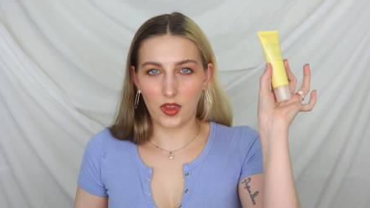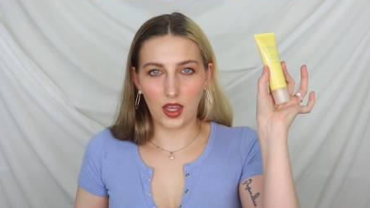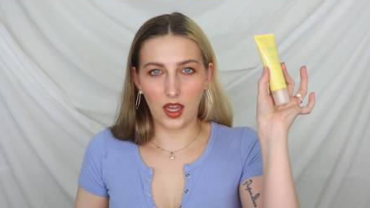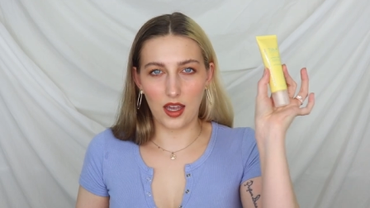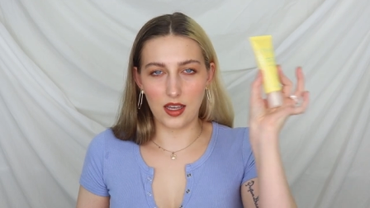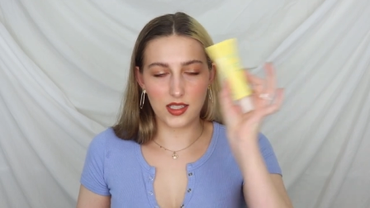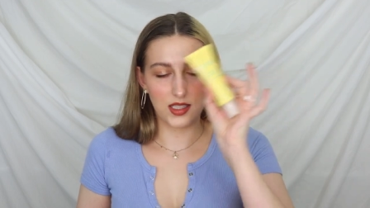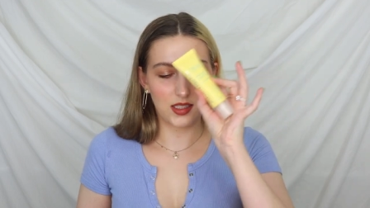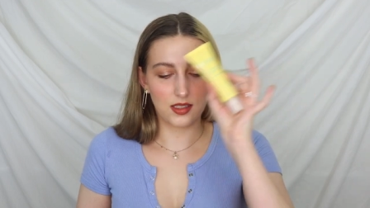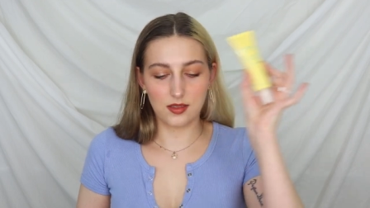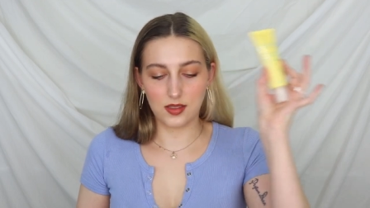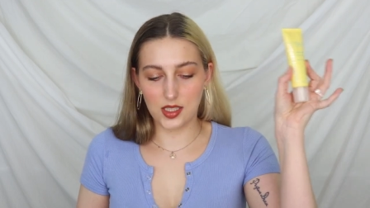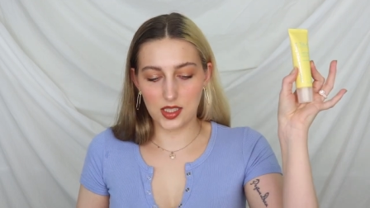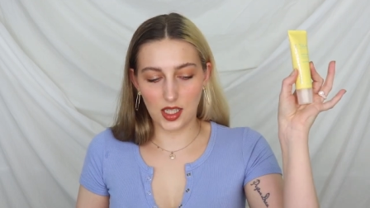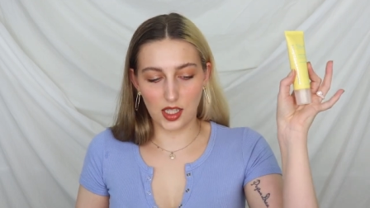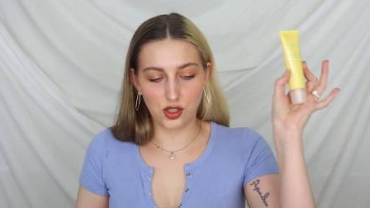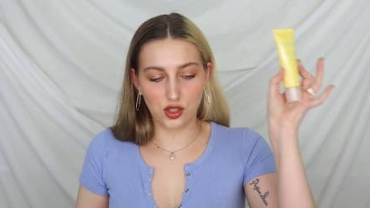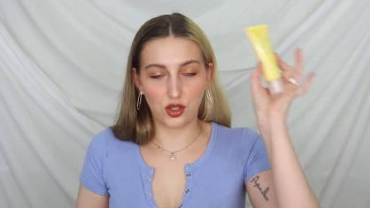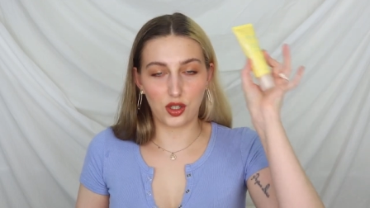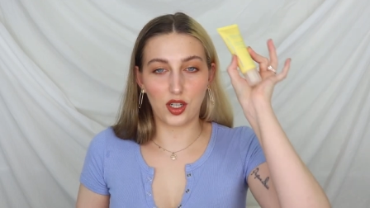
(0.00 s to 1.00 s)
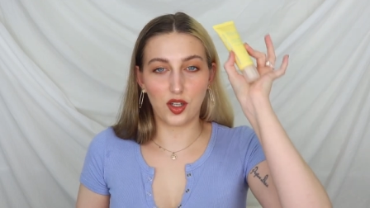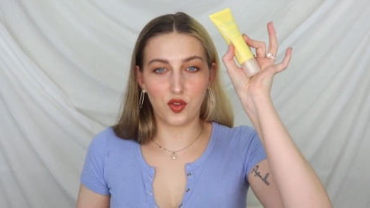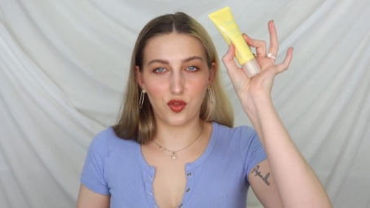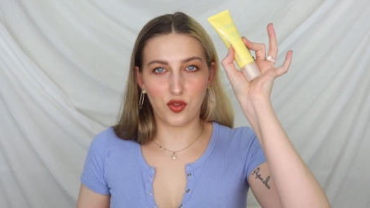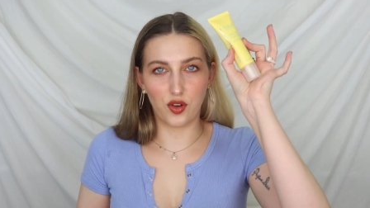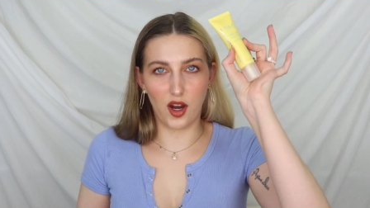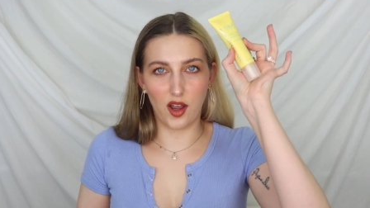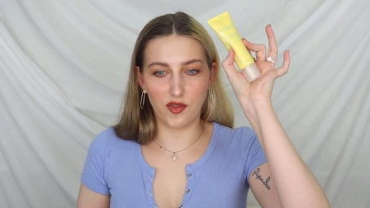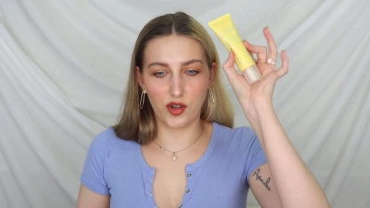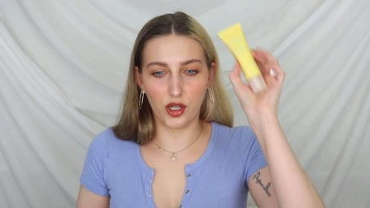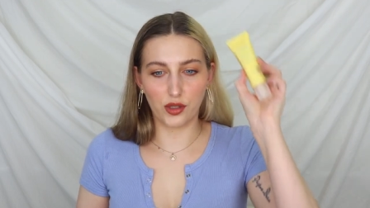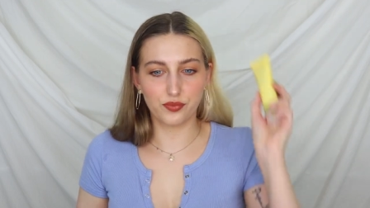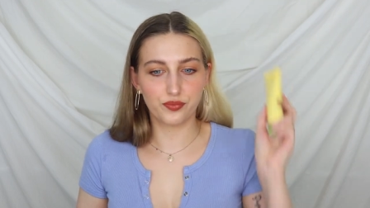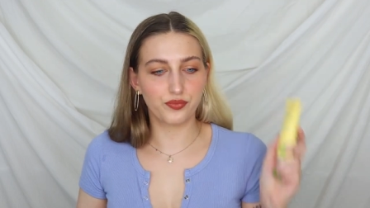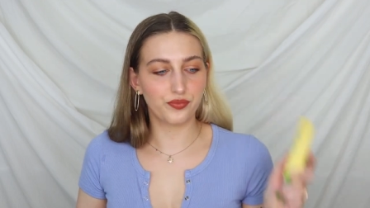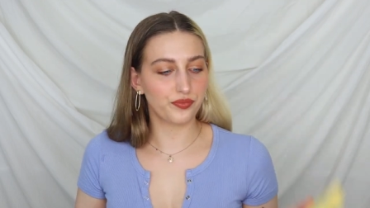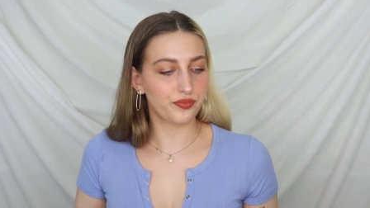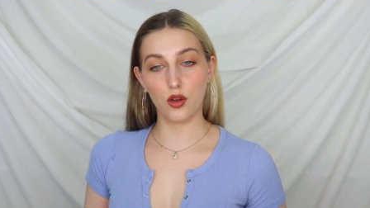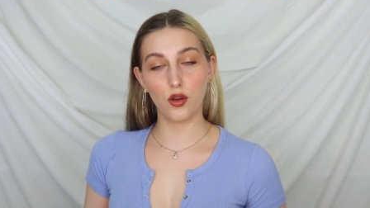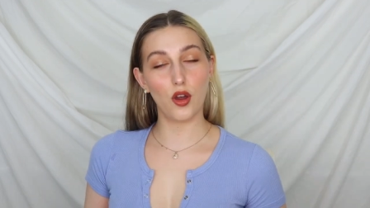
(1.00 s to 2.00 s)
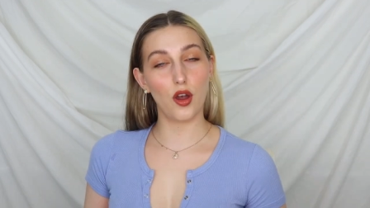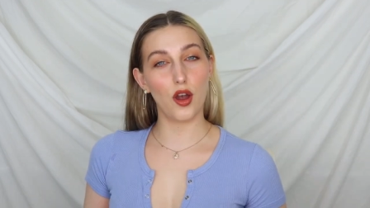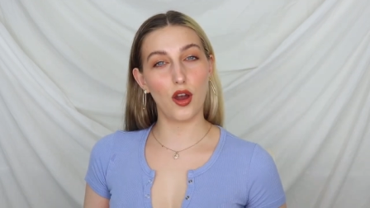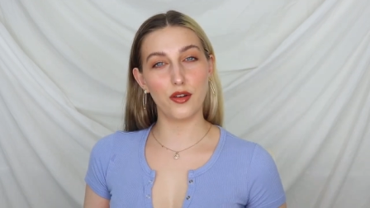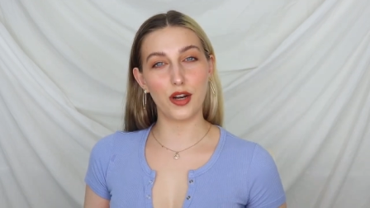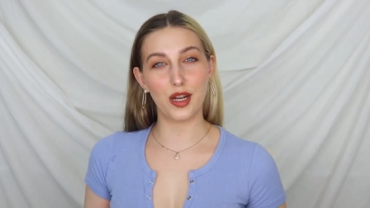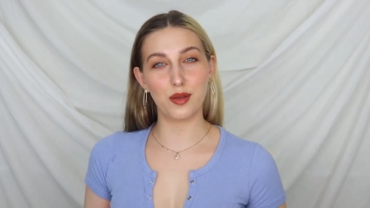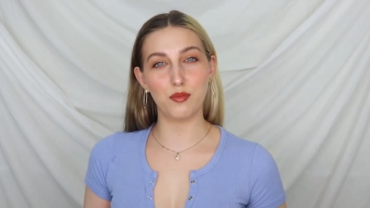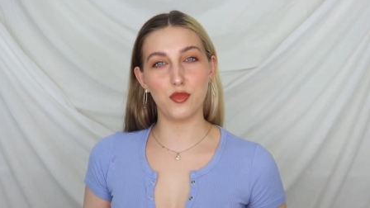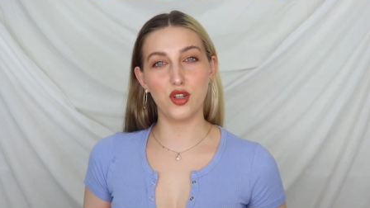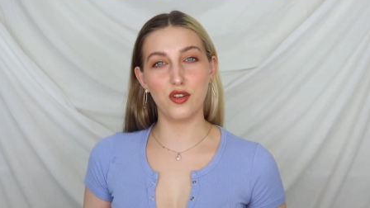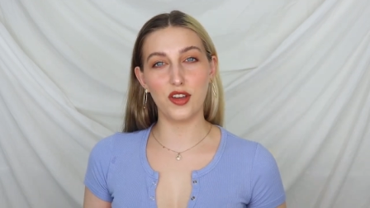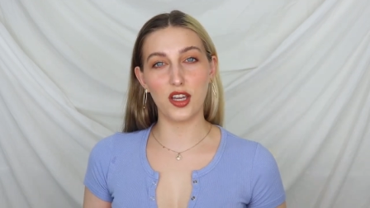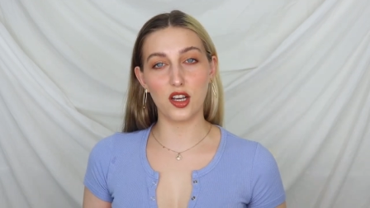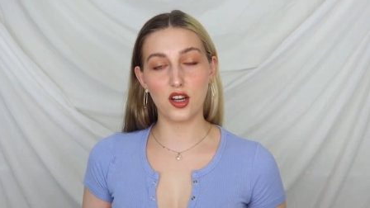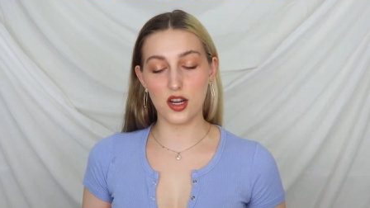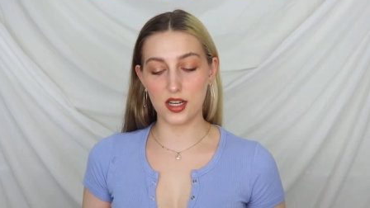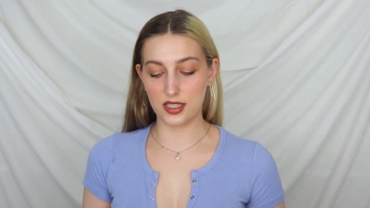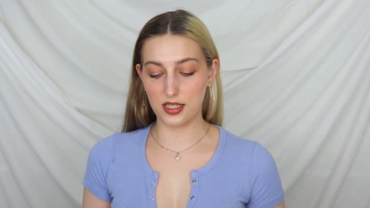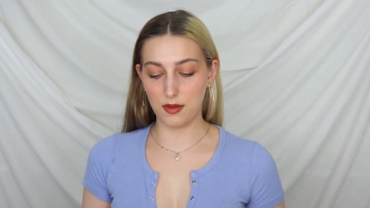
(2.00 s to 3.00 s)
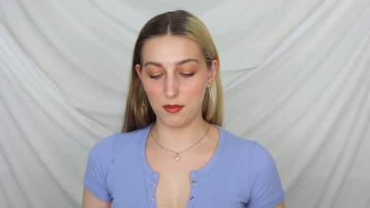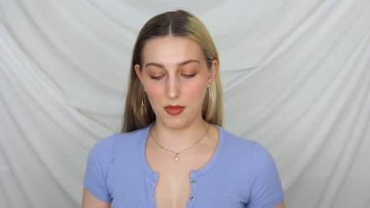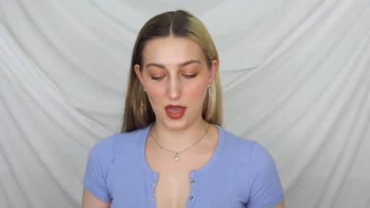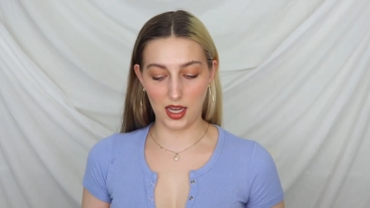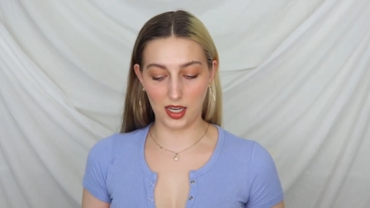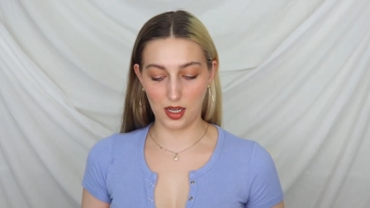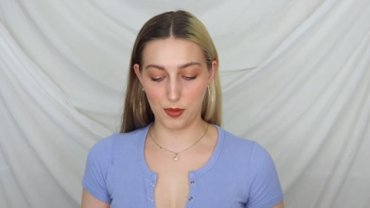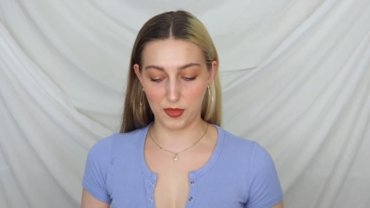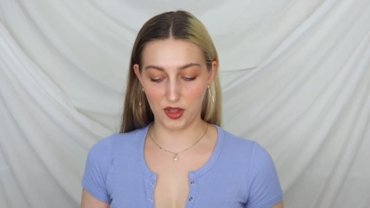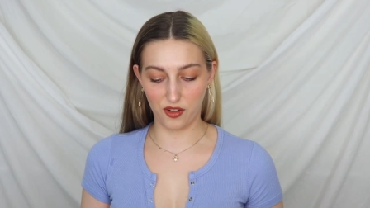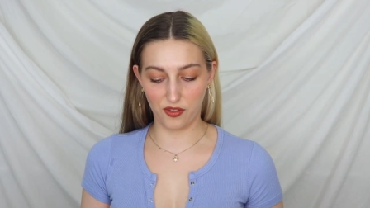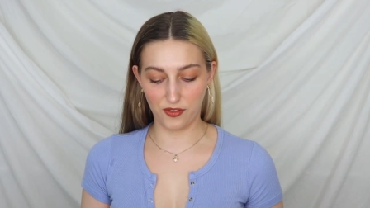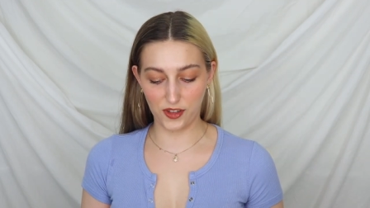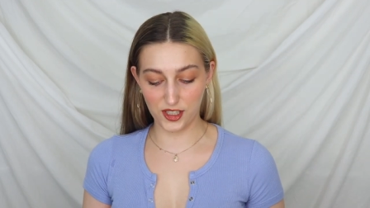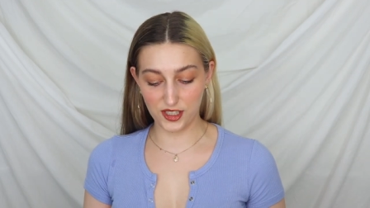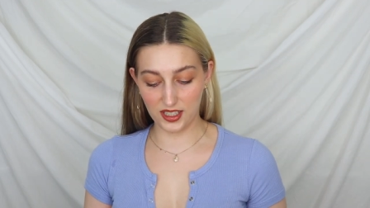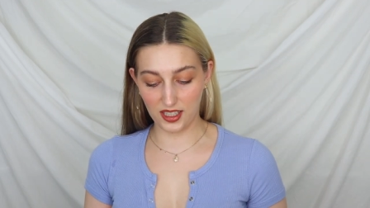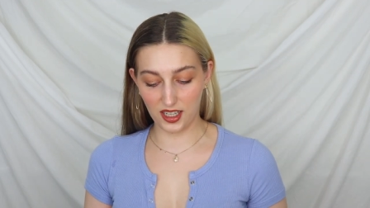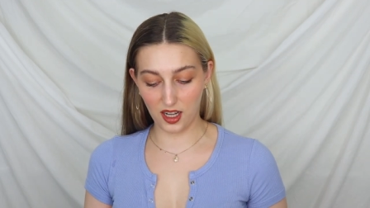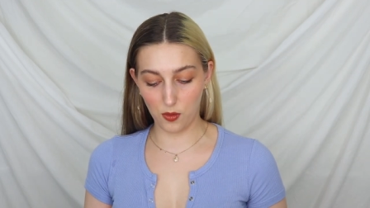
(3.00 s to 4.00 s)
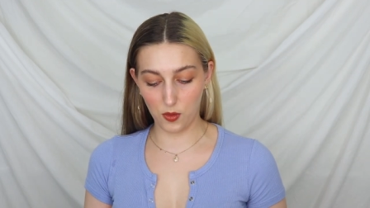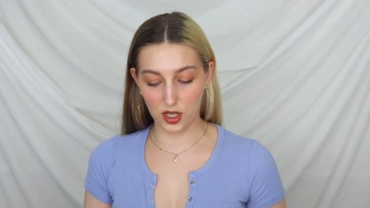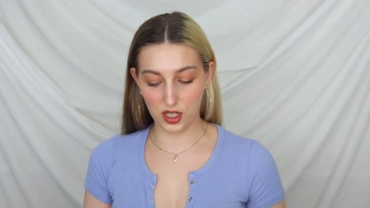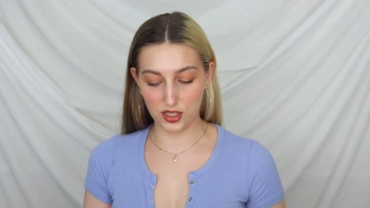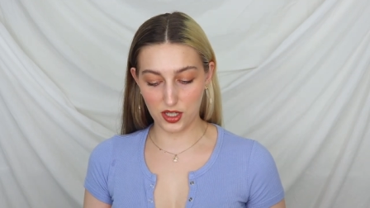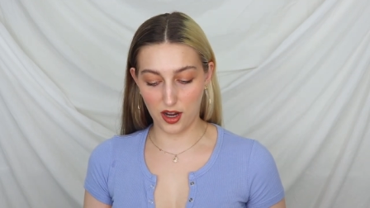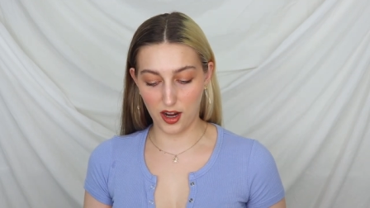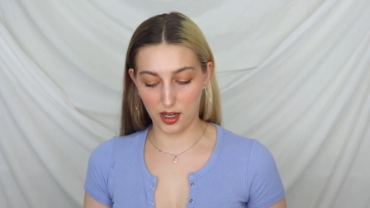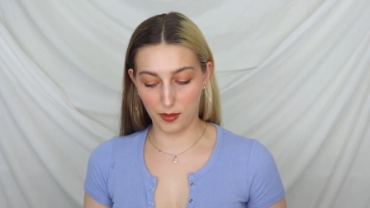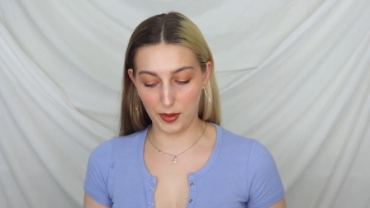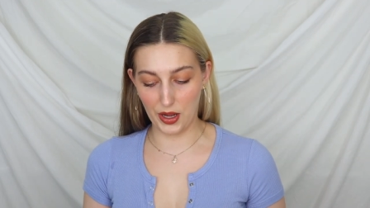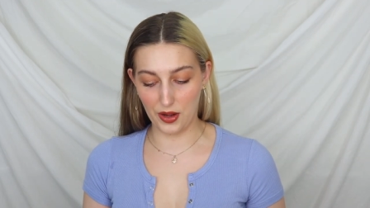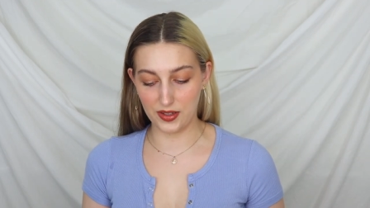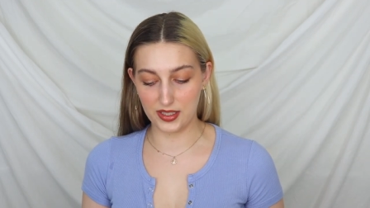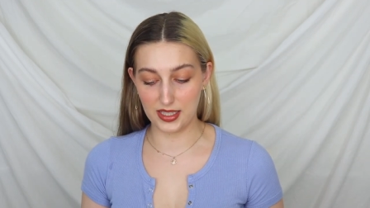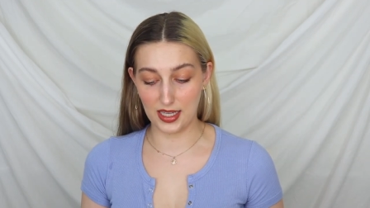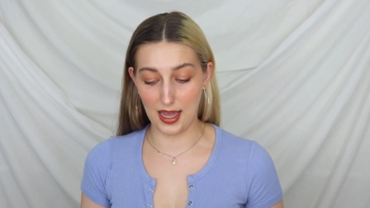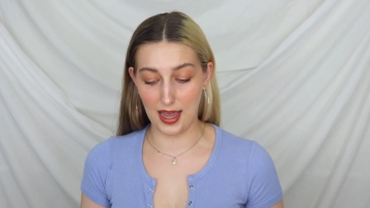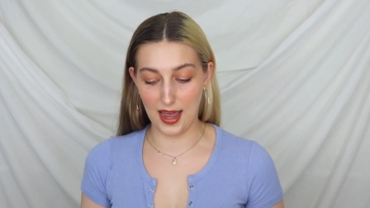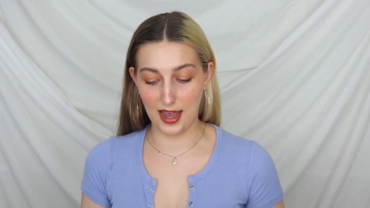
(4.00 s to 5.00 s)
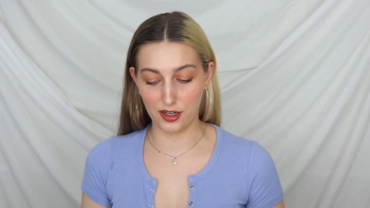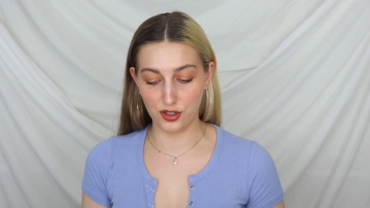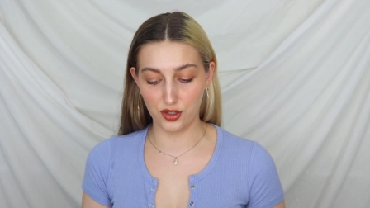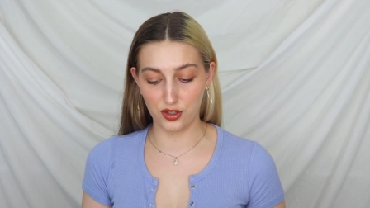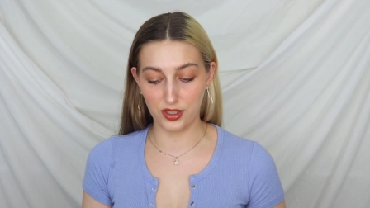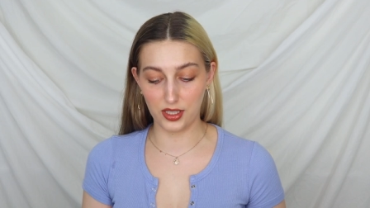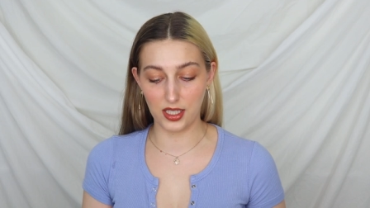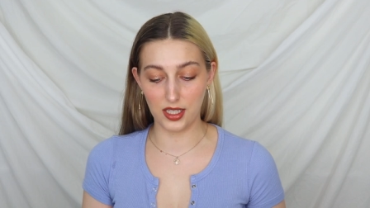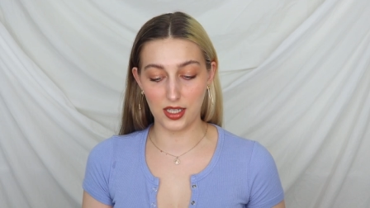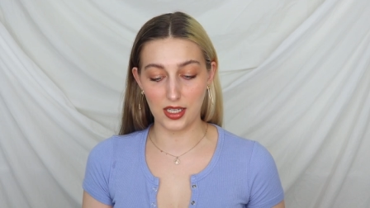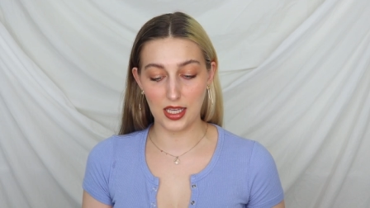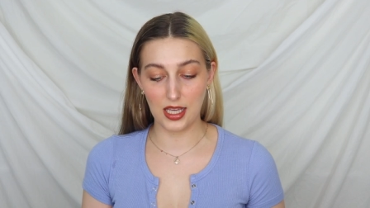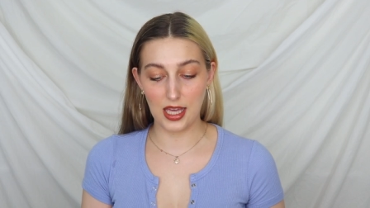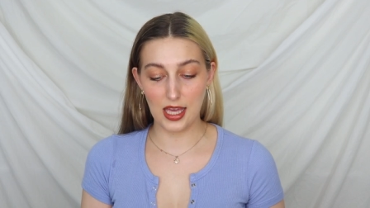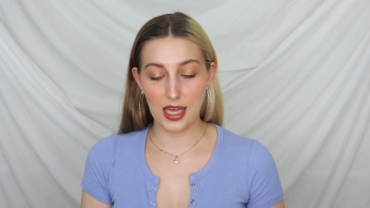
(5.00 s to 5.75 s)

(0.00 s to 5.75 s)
Yes, sunscreen forever. All right, moving on to makeup. The first thing I want to talk about is actually